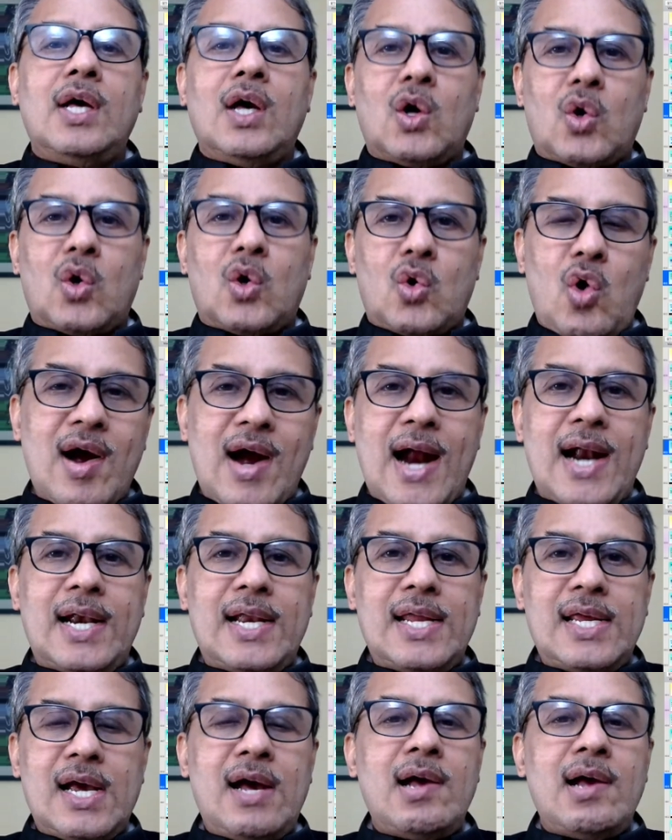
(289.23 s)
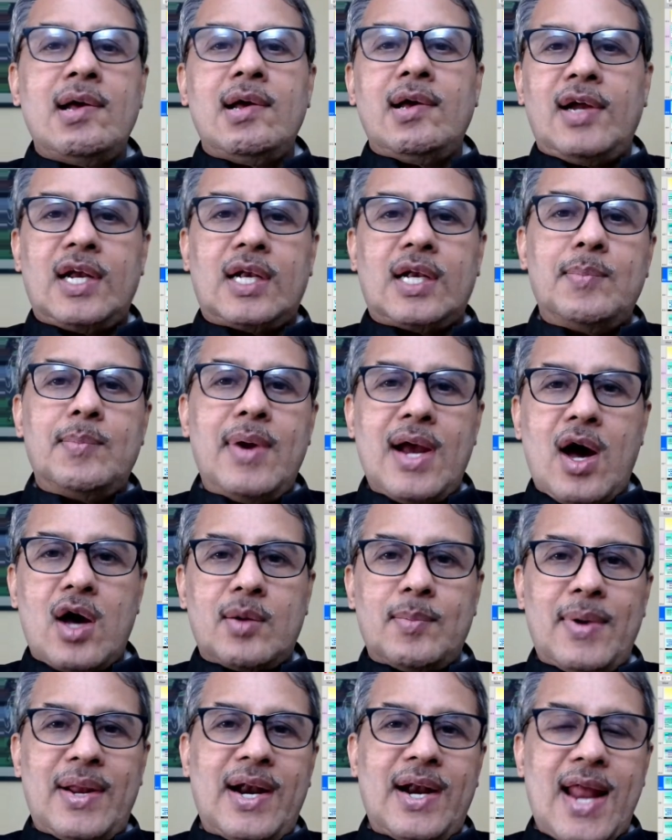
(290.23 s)
Wrong idea, it may or
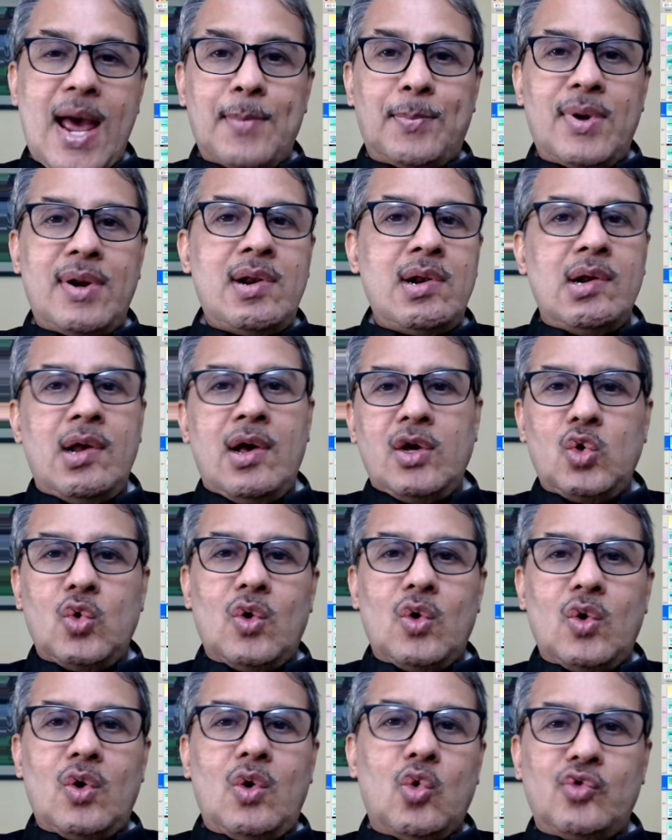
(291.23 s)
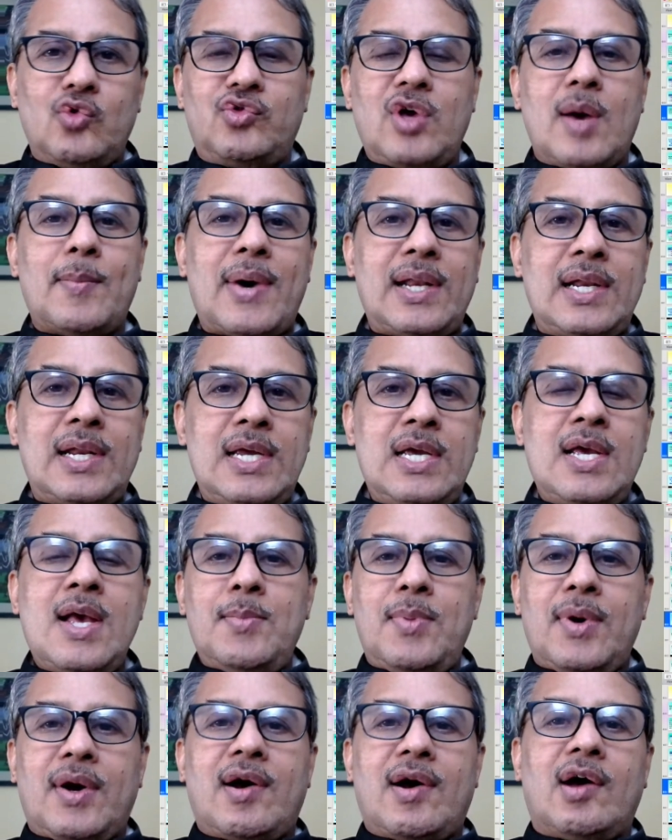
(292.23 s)
may not happen, you lose your money
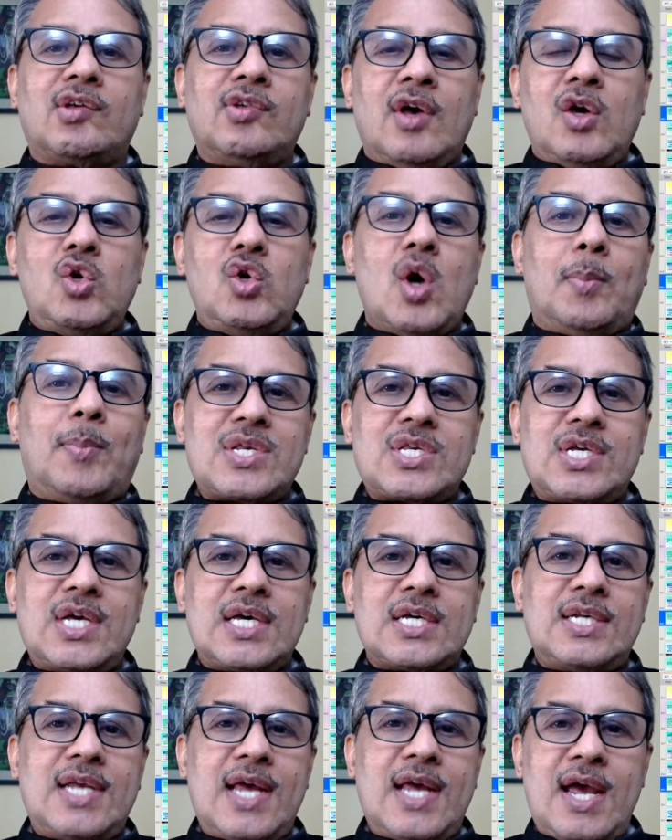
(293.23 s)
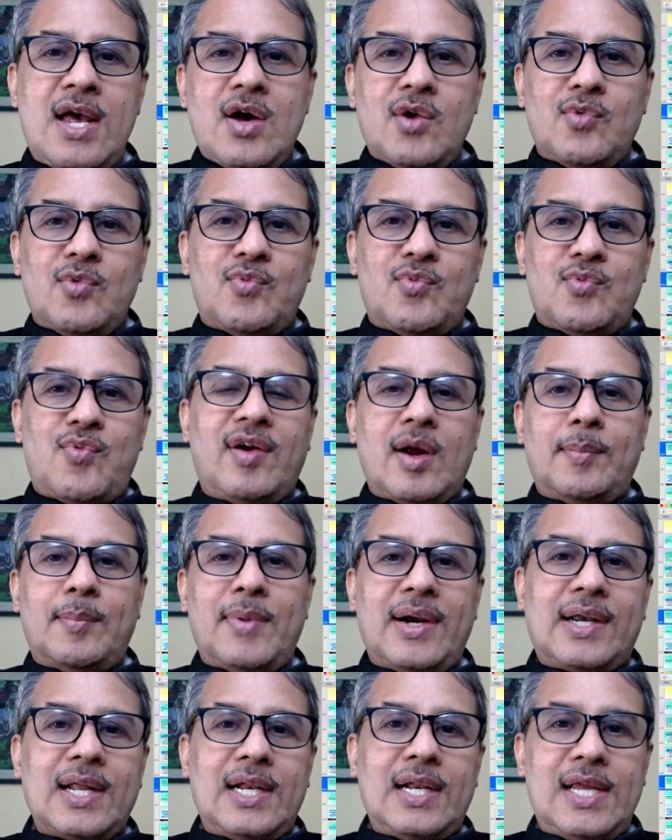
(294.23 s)
because you have purchased a
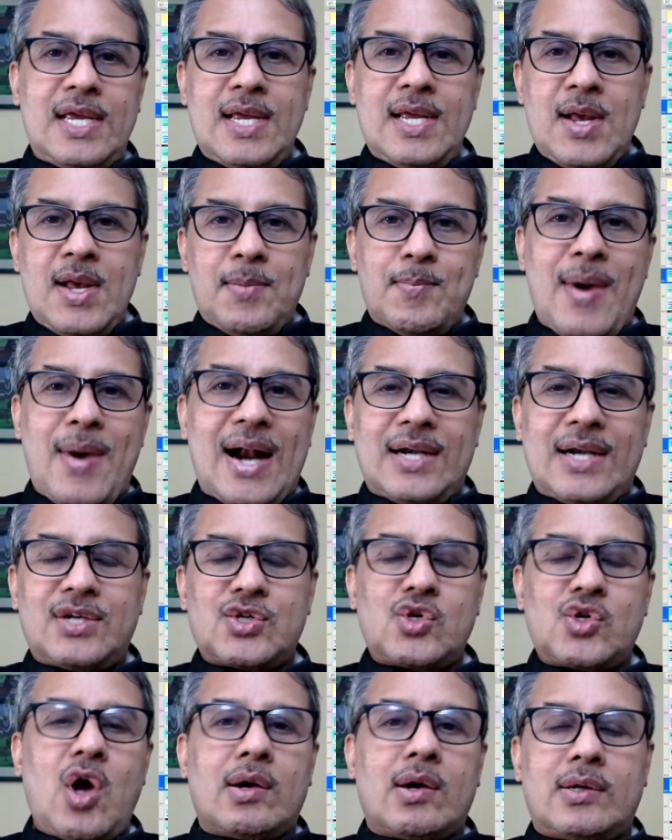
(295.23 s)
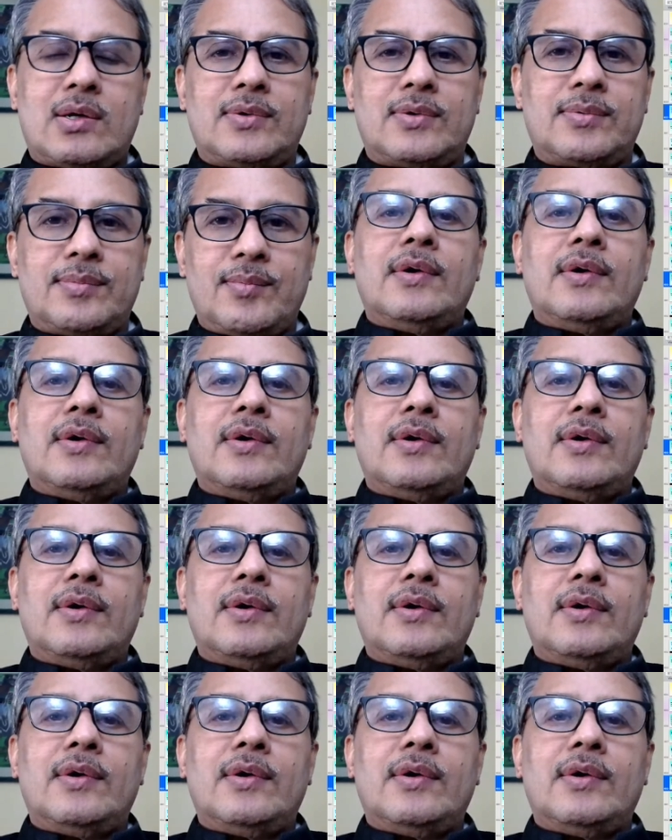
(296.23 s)
fundamentally bad stock.